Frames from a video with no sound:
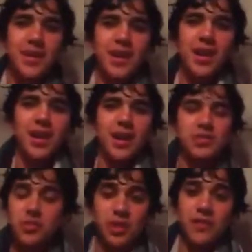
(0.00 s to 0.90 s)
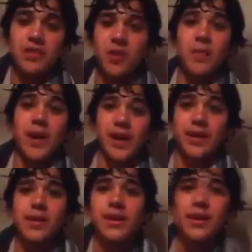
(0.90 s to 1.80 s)
to one of his own
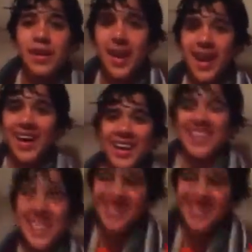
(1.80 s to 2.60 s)
men had